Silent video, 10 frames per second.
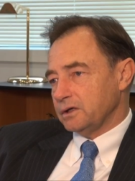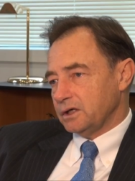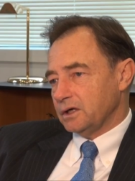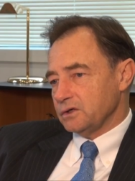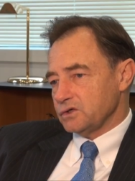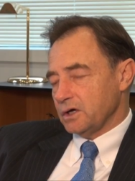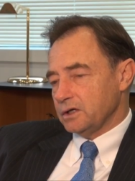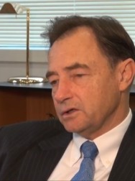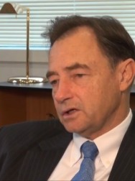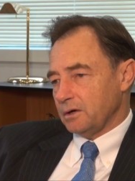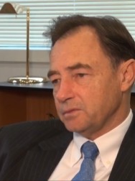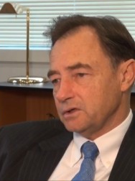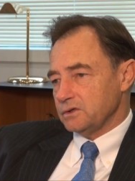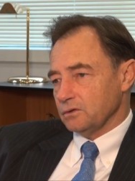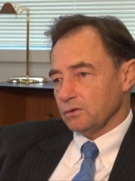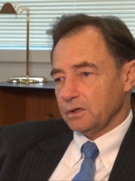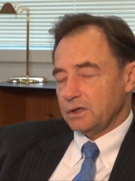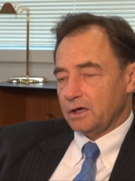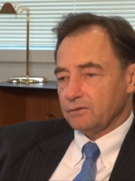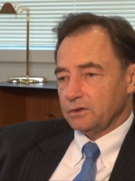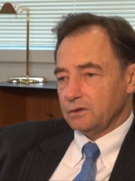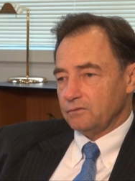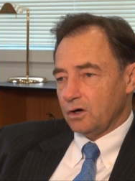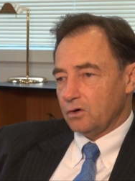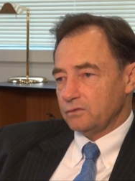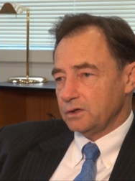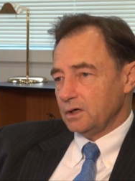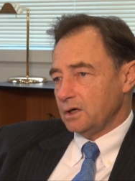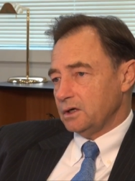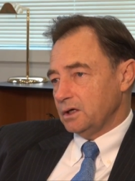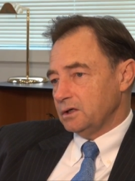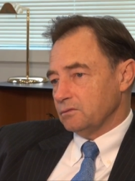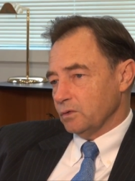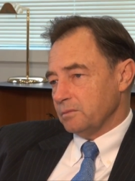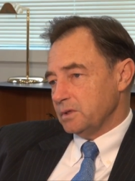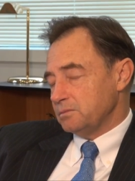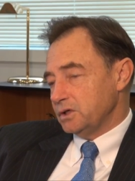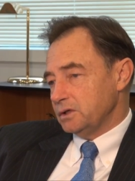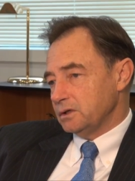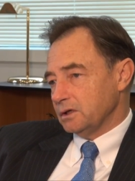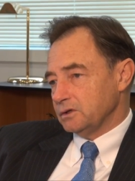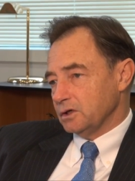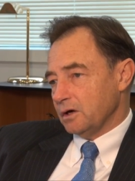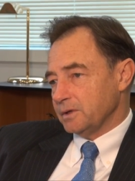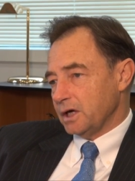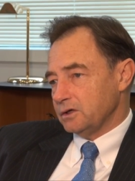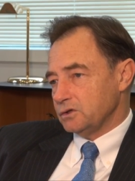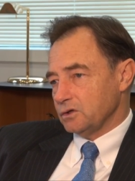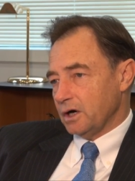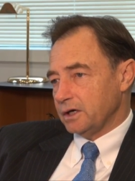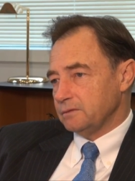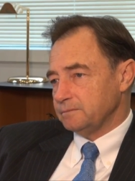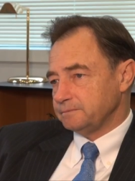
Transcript: And again, Australian companies are already heavily involved in renminbi-denominated uh, trade.